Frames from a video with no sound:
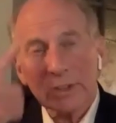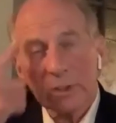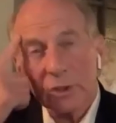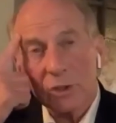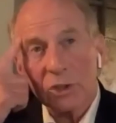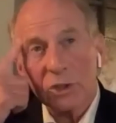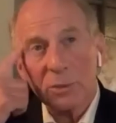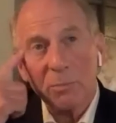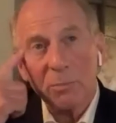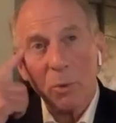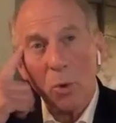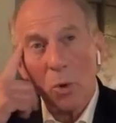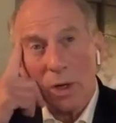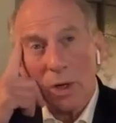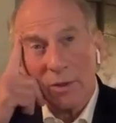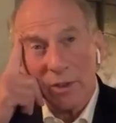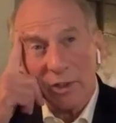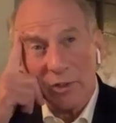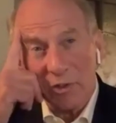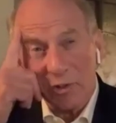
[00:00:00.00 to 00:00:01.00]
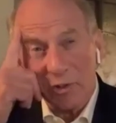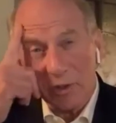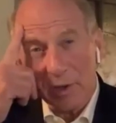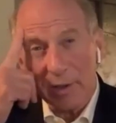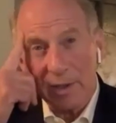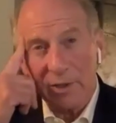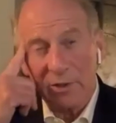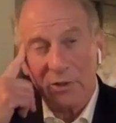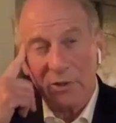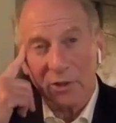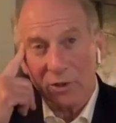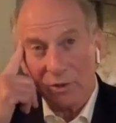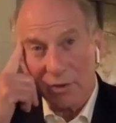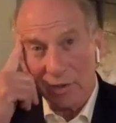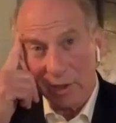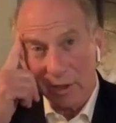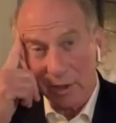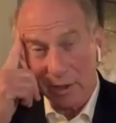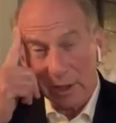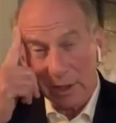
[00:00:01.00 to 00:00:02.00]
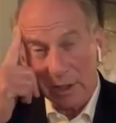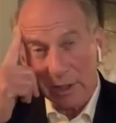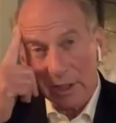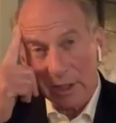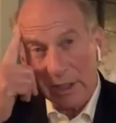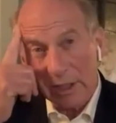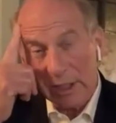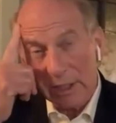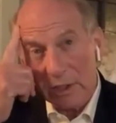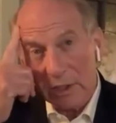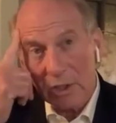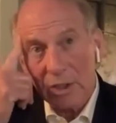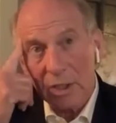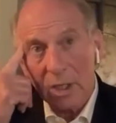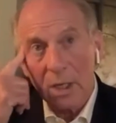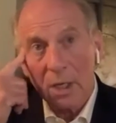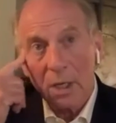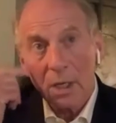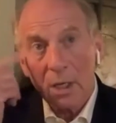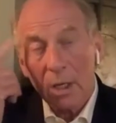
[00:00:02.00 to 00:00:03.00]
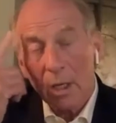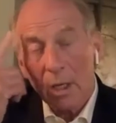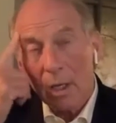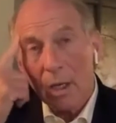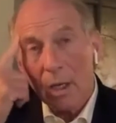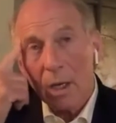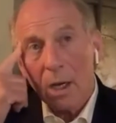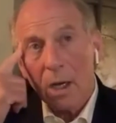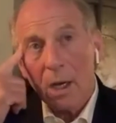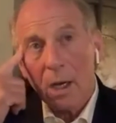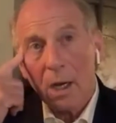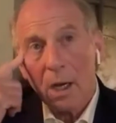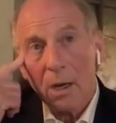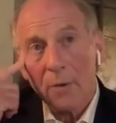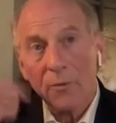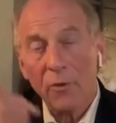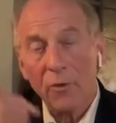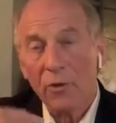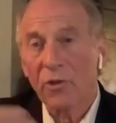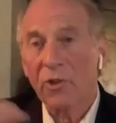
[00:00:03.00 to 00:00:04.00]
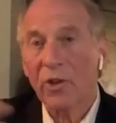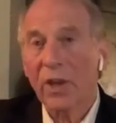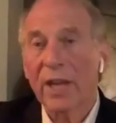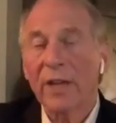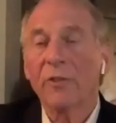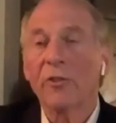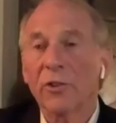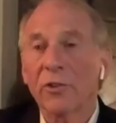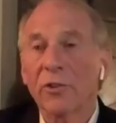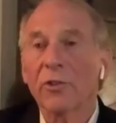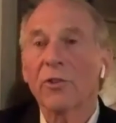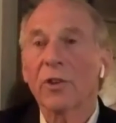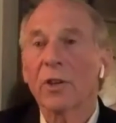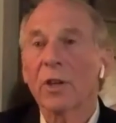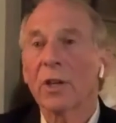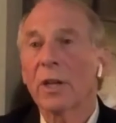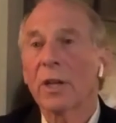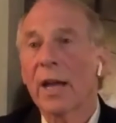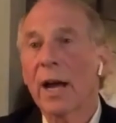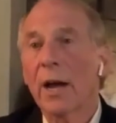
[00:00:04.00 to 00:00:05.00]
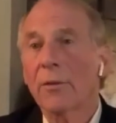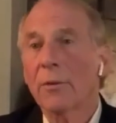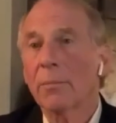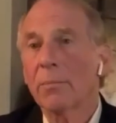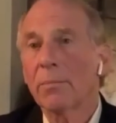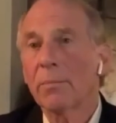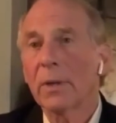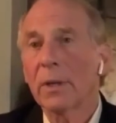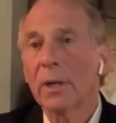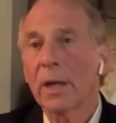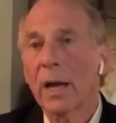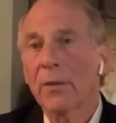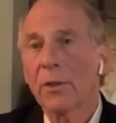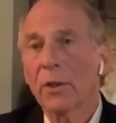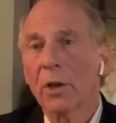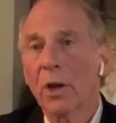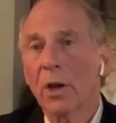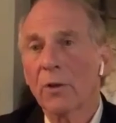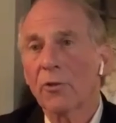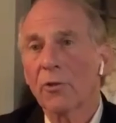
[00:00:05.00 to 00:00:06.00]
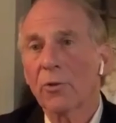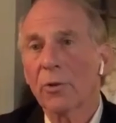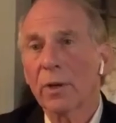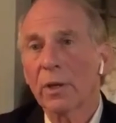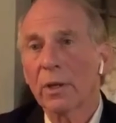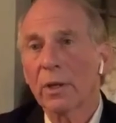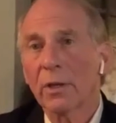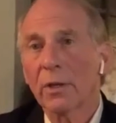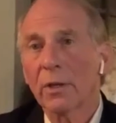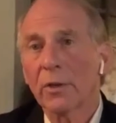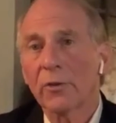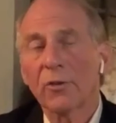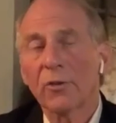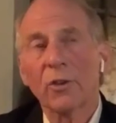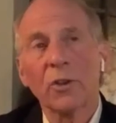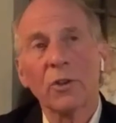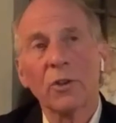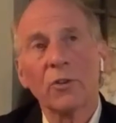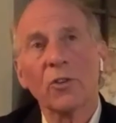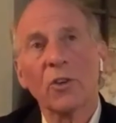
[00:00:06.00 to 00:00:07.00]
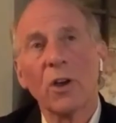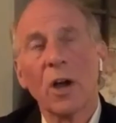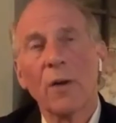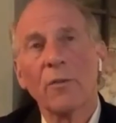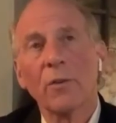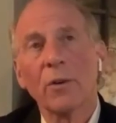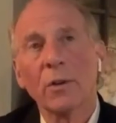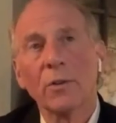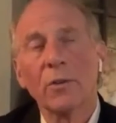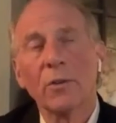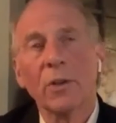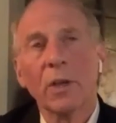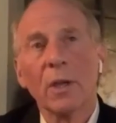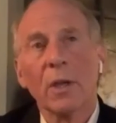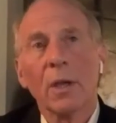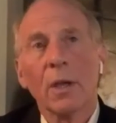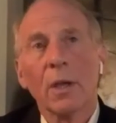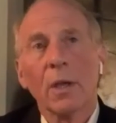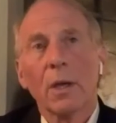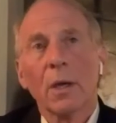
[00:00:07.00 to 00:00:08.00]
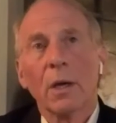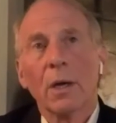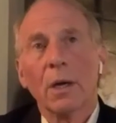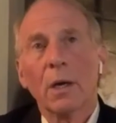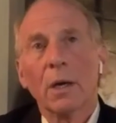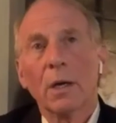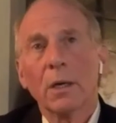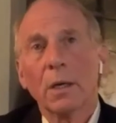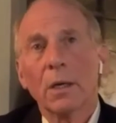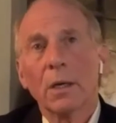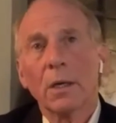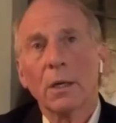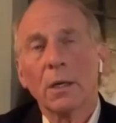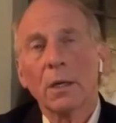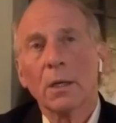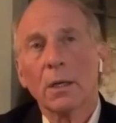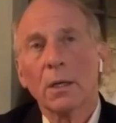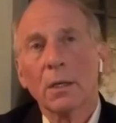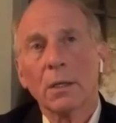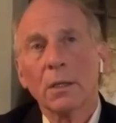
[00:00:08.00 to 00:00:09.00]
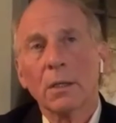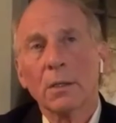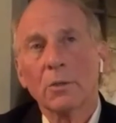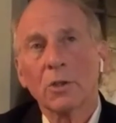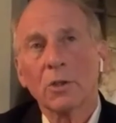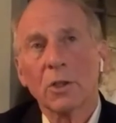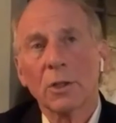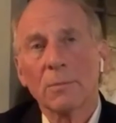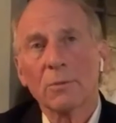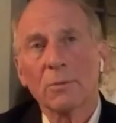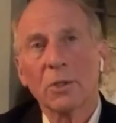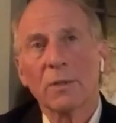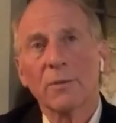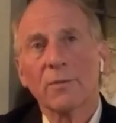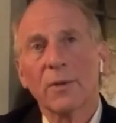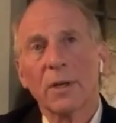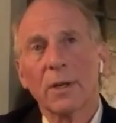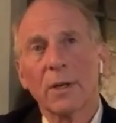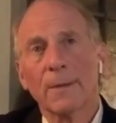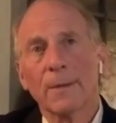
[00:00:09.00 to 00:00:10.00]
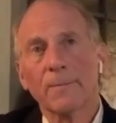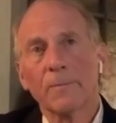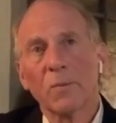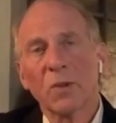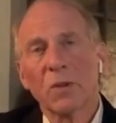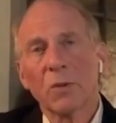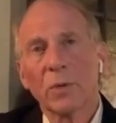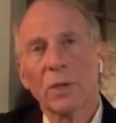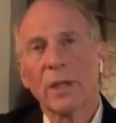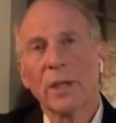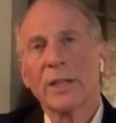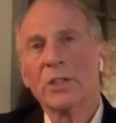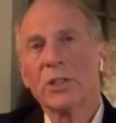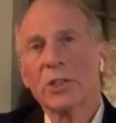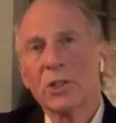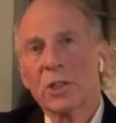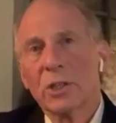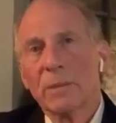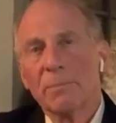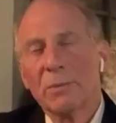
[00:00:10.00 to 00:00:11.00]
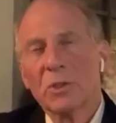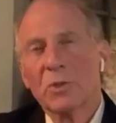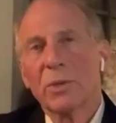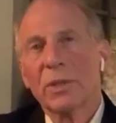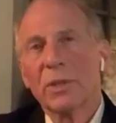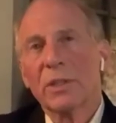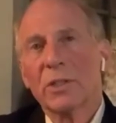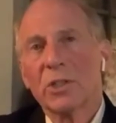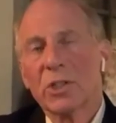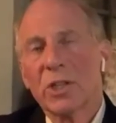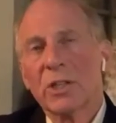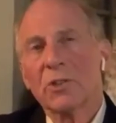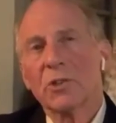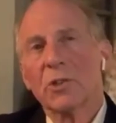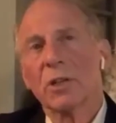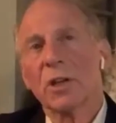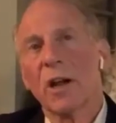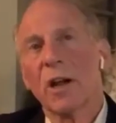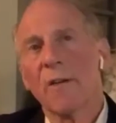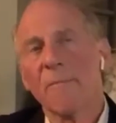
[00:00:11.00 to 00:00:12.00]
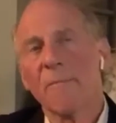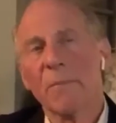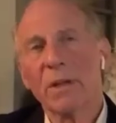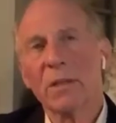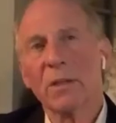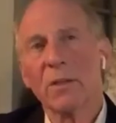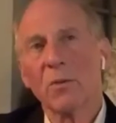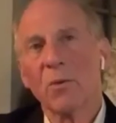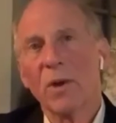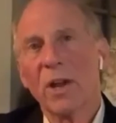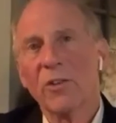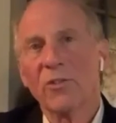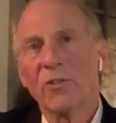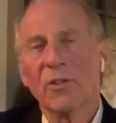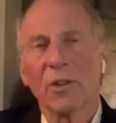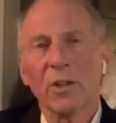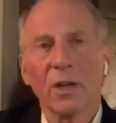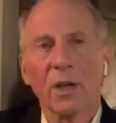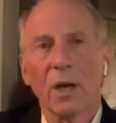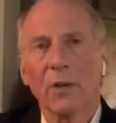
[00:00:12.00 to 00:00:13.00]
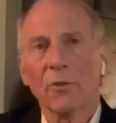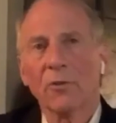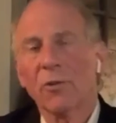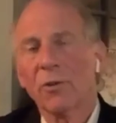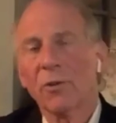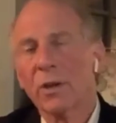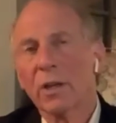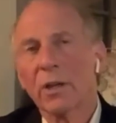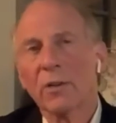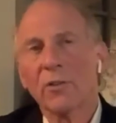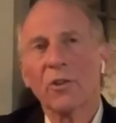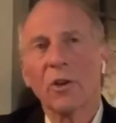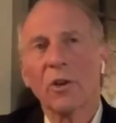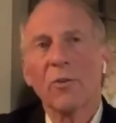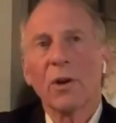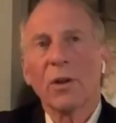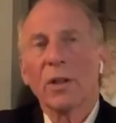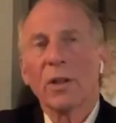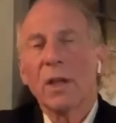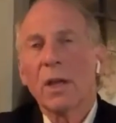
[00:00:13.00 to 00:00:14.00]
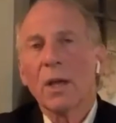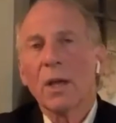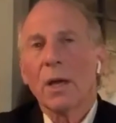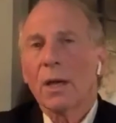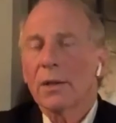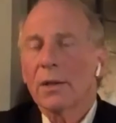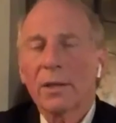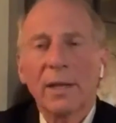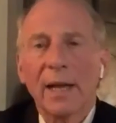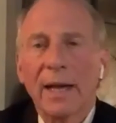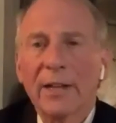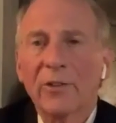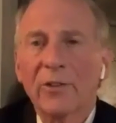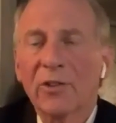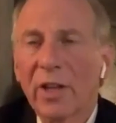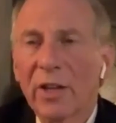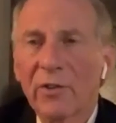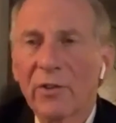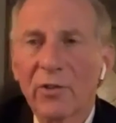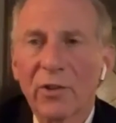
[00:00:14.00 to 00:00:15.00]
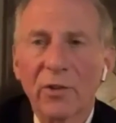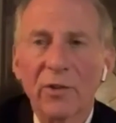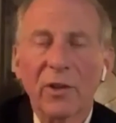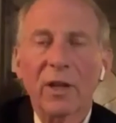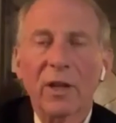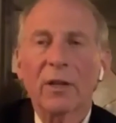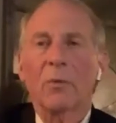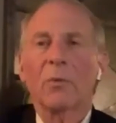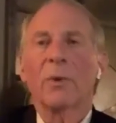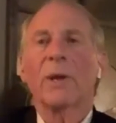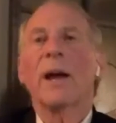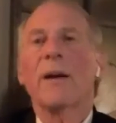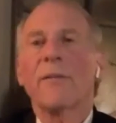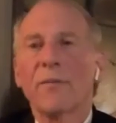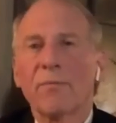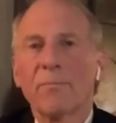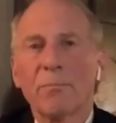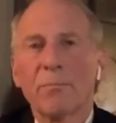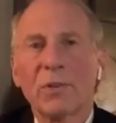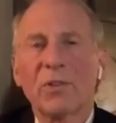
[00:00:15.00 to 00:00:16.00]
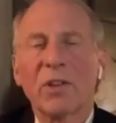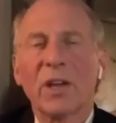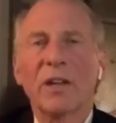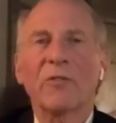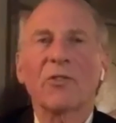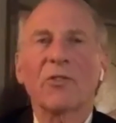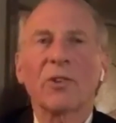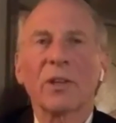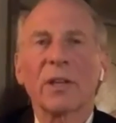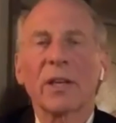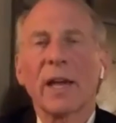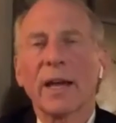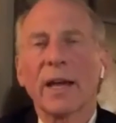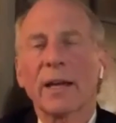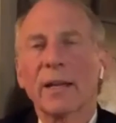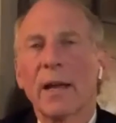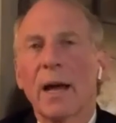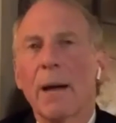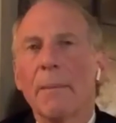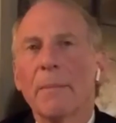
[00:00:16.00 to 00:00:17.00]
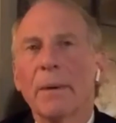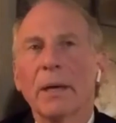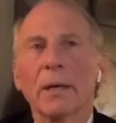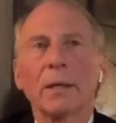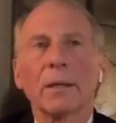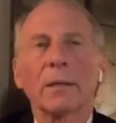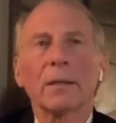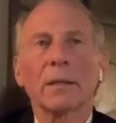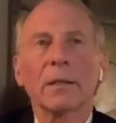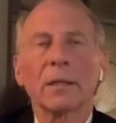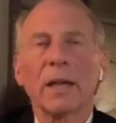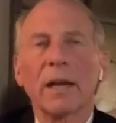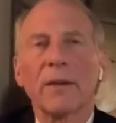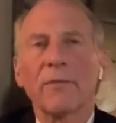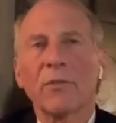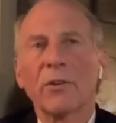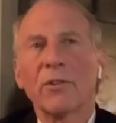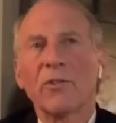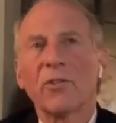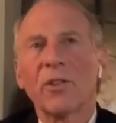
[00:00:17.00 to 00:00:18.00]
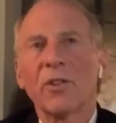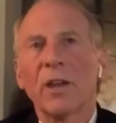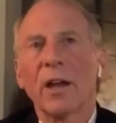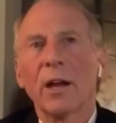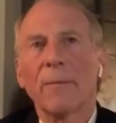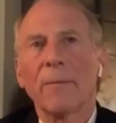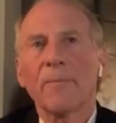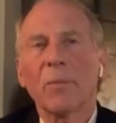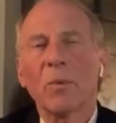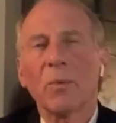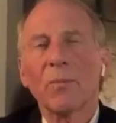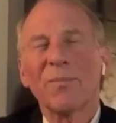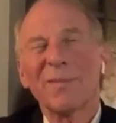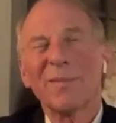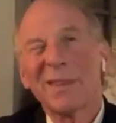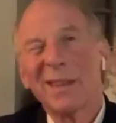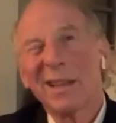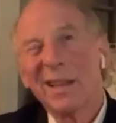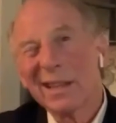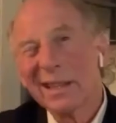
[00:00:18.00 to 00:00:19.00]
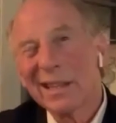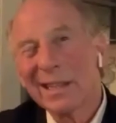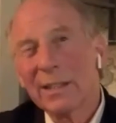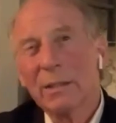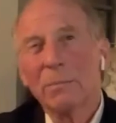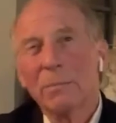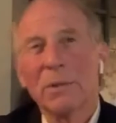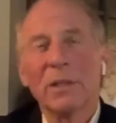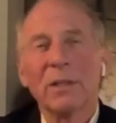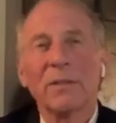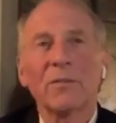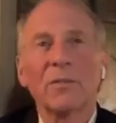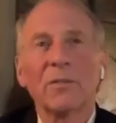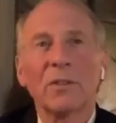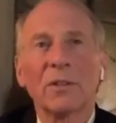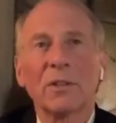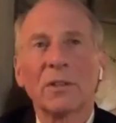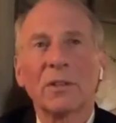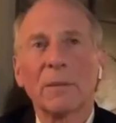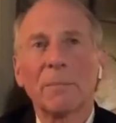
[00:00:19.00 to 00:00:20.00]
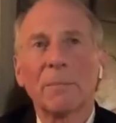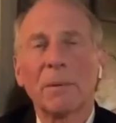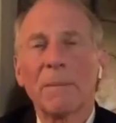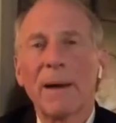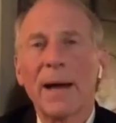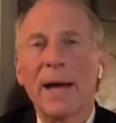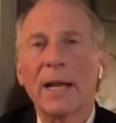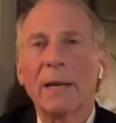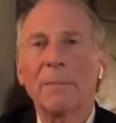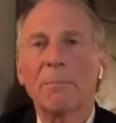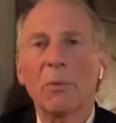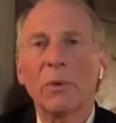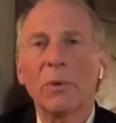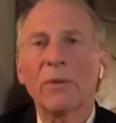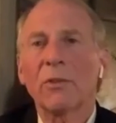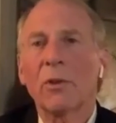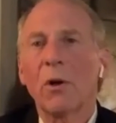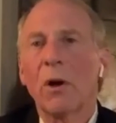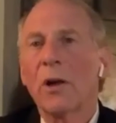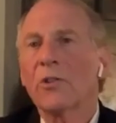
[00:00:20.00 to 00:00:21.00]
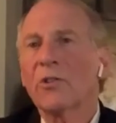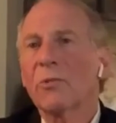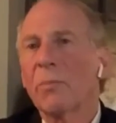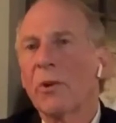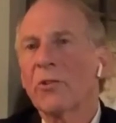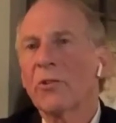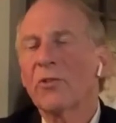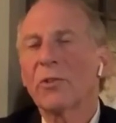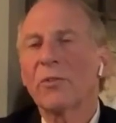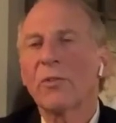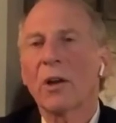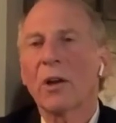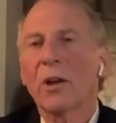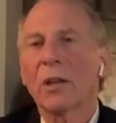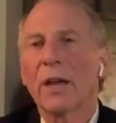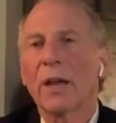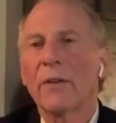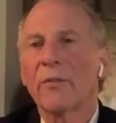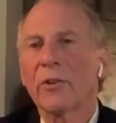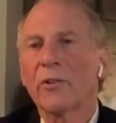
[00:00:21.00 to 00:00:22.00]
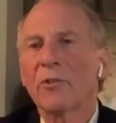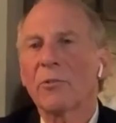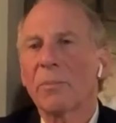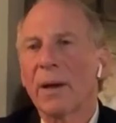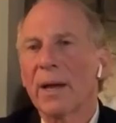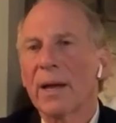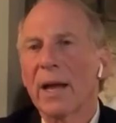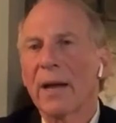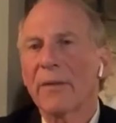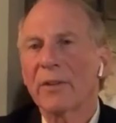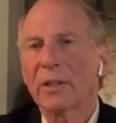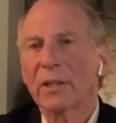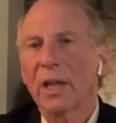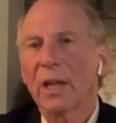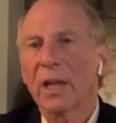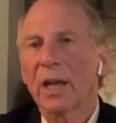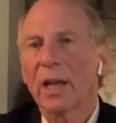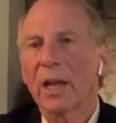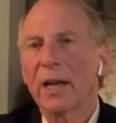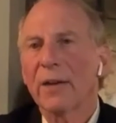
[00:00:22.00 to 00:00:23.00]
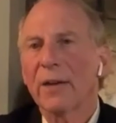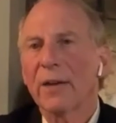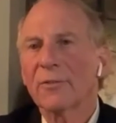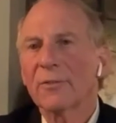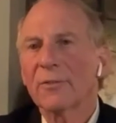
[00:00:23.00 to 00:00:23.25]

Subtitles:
support that Syria so dearly needs for changes in how the country is governed, in terms of the relationship between the central government and the rest of the country, and so forth. The United States, though, we have potentially economic leverage there, a little bit of diplomatic, but we've lost most of our leverage by having left.